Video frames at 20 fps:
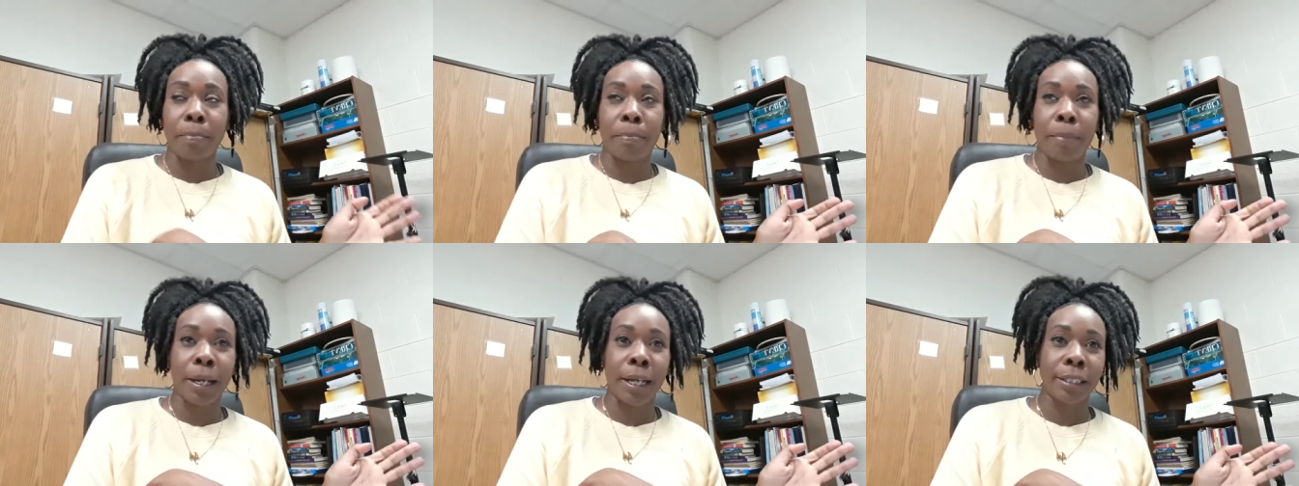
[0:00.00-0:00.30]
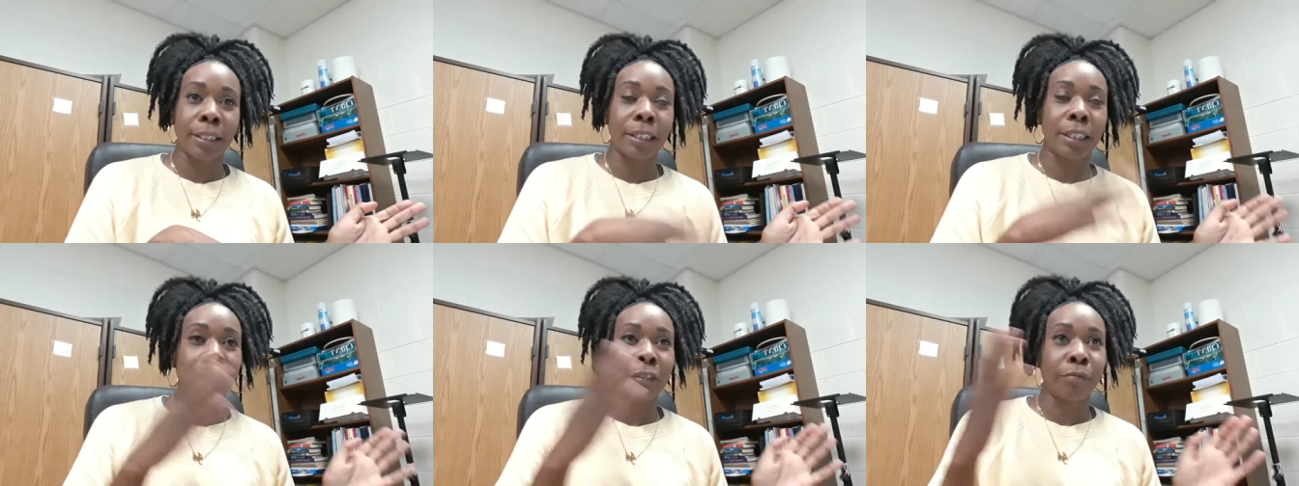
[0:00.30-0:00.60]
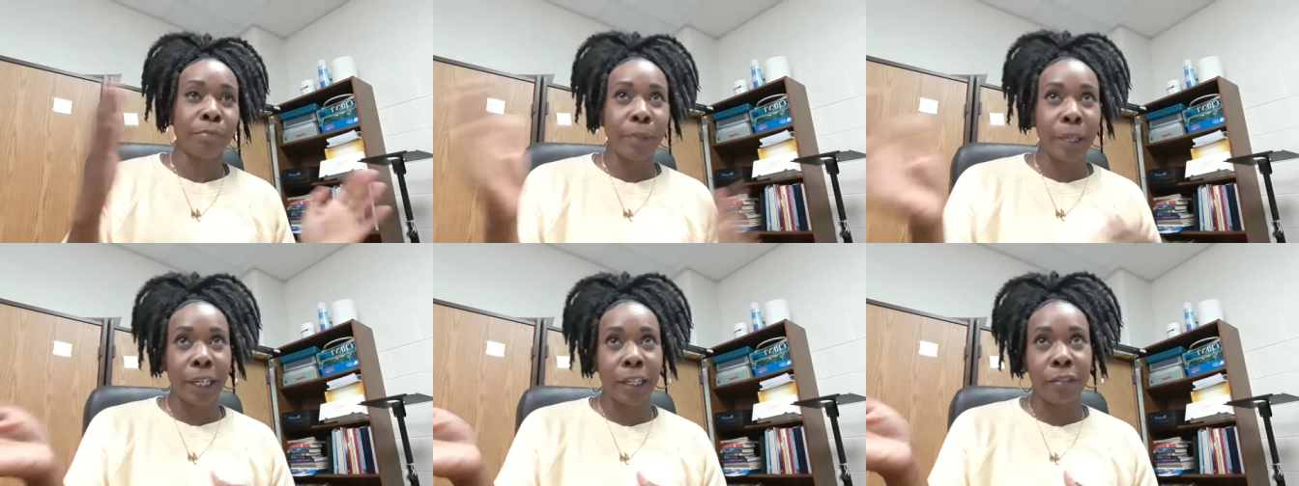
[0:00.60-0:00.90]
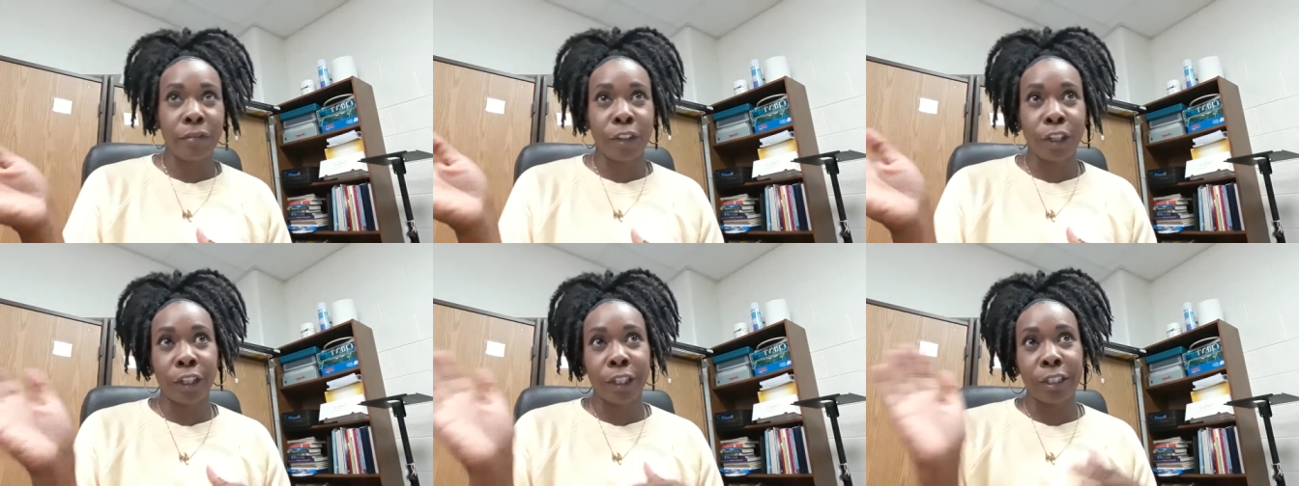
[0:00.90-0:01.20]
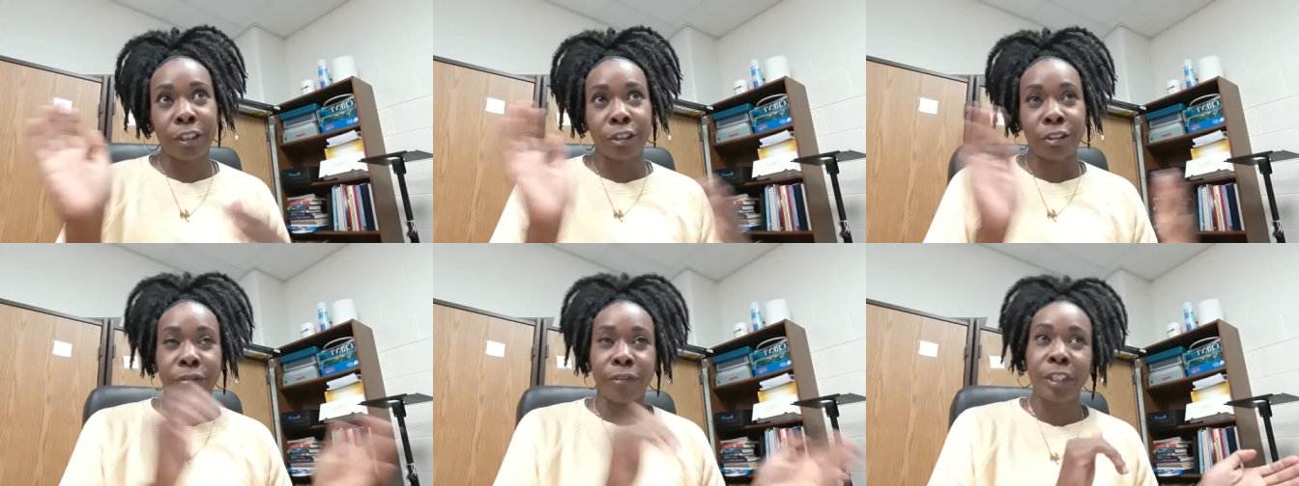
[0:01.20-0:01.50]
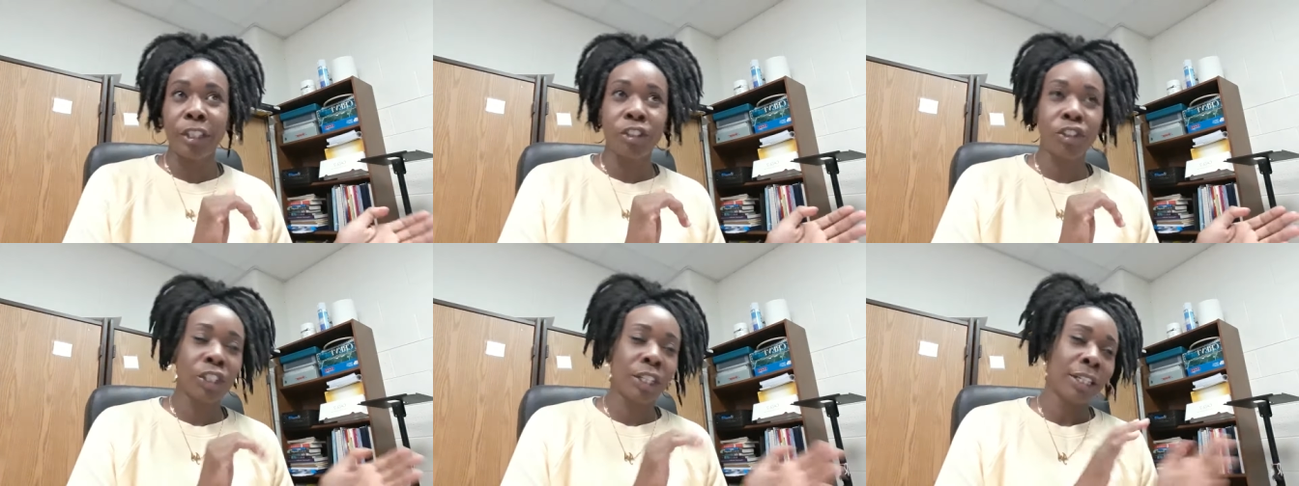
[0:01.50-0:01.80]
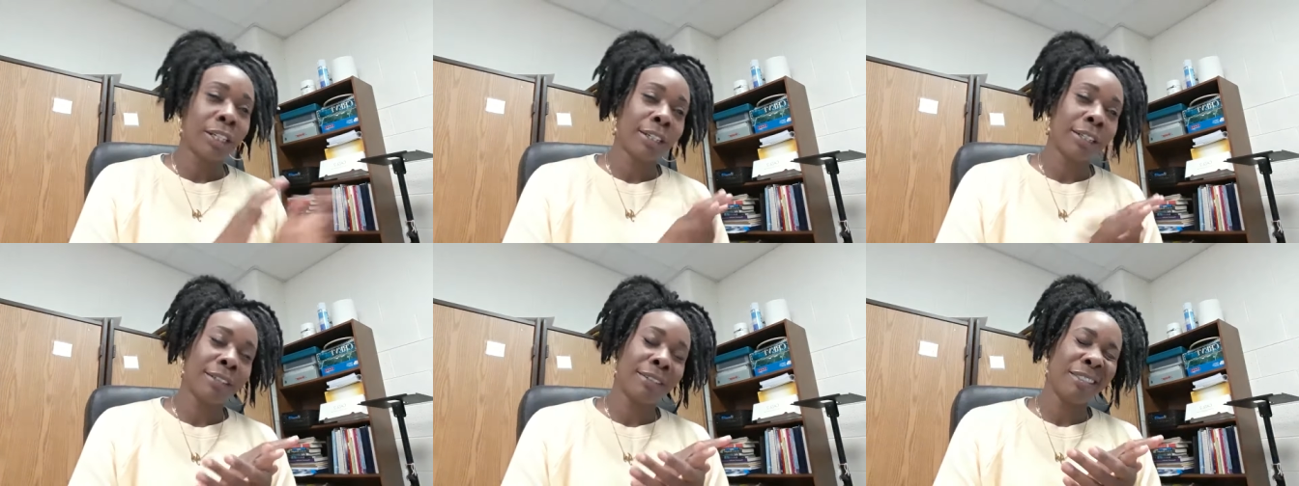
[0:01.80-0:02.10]
positive behavior
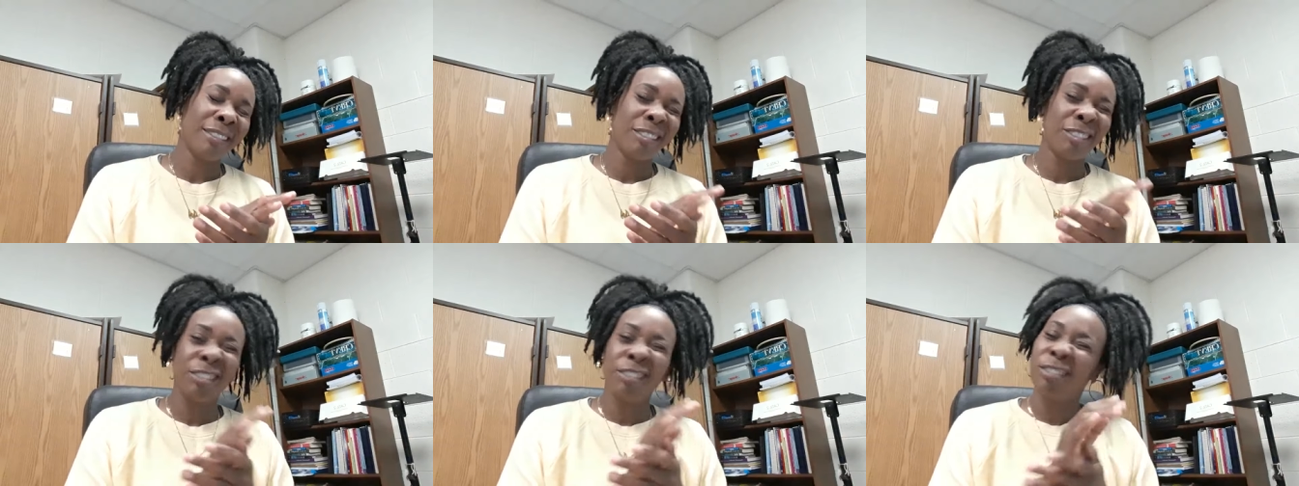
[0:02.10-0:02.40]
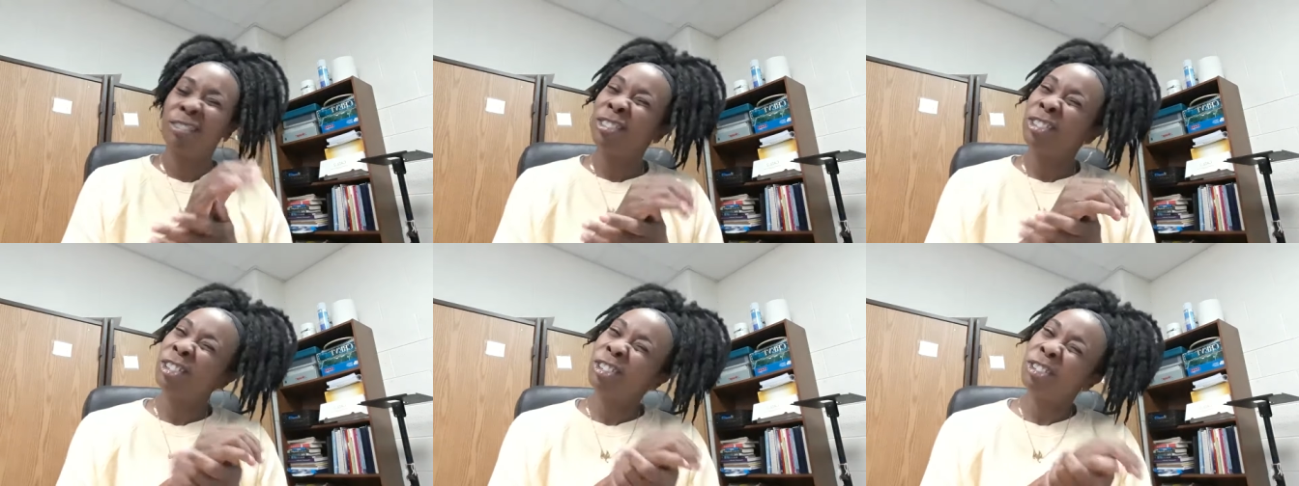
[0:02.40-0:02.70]
intervention